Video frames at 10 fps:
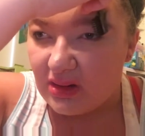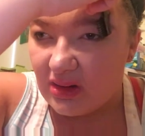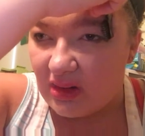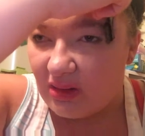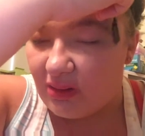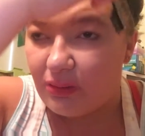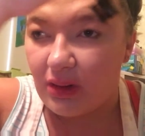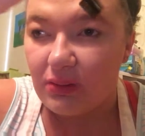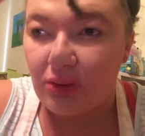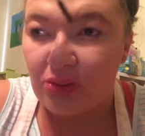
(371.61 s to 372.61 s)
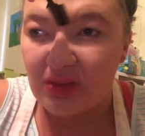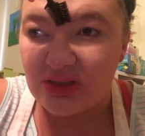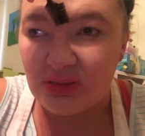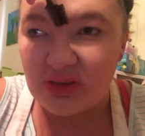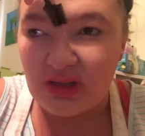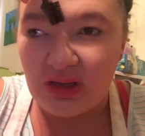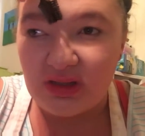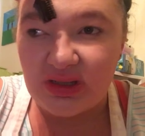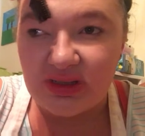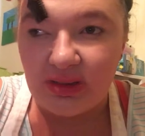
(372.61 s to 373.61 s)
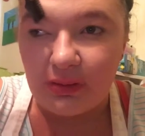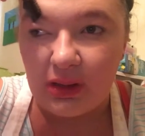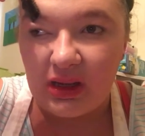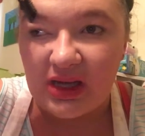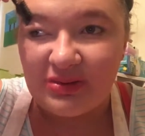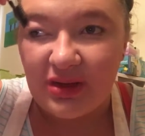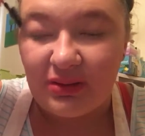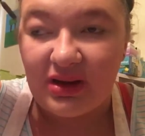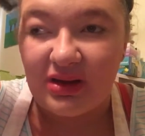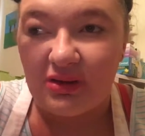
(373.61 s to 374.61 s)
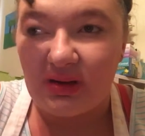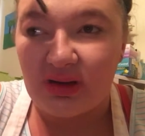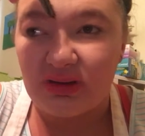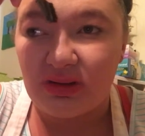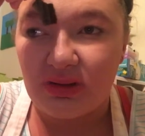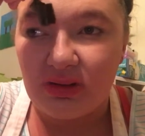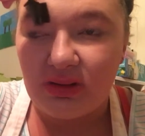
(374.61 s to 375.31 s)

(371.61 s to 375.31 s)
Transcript: so it probably won't be a dermatologist. It'll probably have to be a regular doctor.